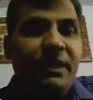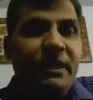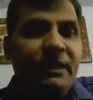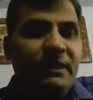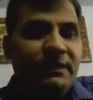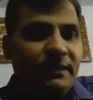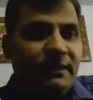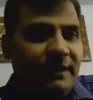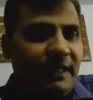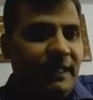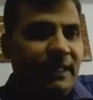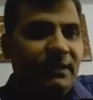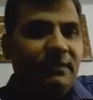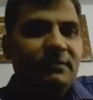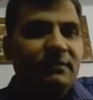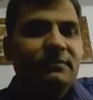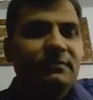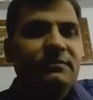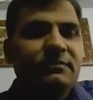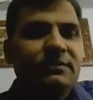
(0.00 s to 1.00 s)
Then
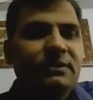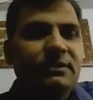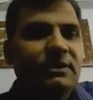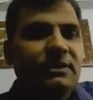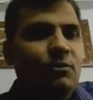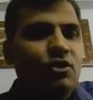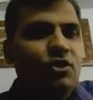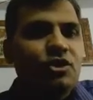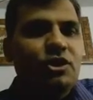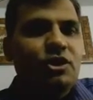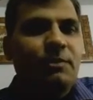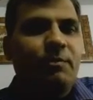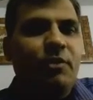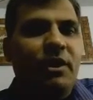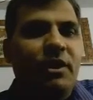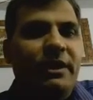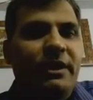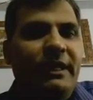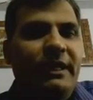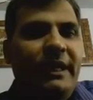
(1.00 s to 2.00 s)
the most
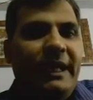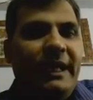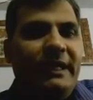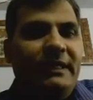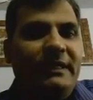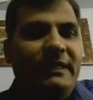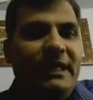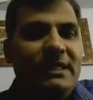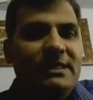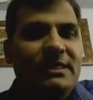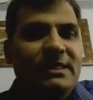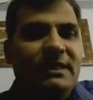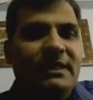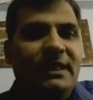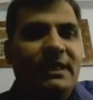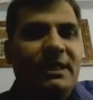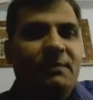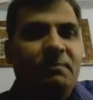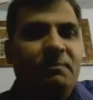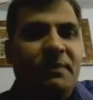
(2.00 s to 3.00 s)
important, like
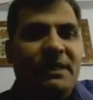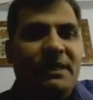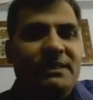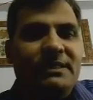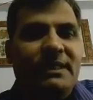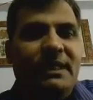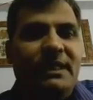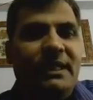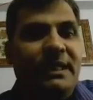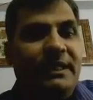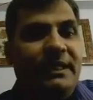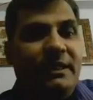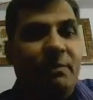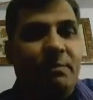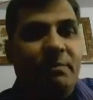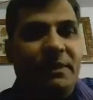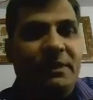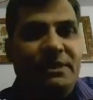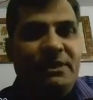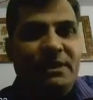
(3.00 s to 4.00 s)
density, pressure and
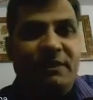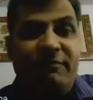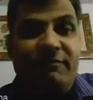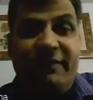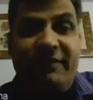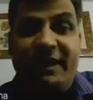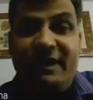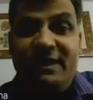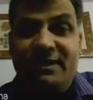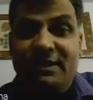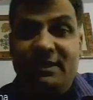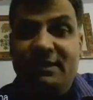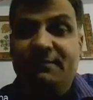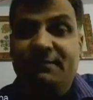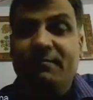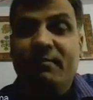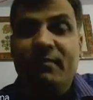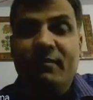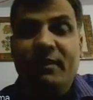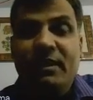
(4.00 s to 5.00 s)
temperature variation
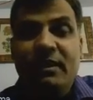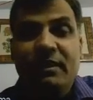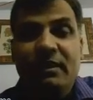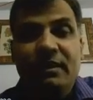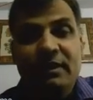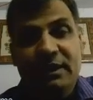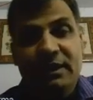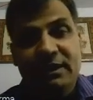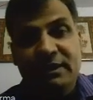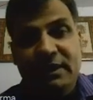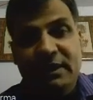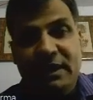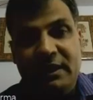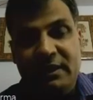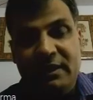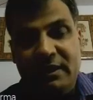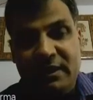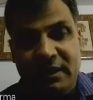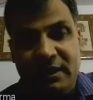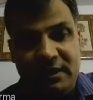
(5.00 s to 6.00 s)
in the
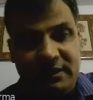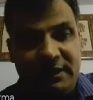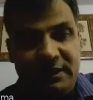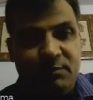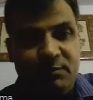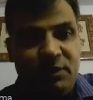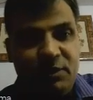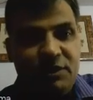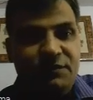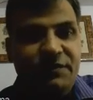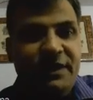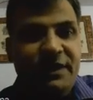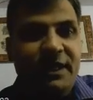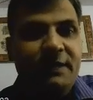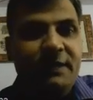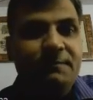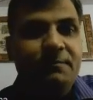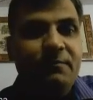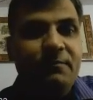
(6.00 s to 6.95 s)
earth atmosphere.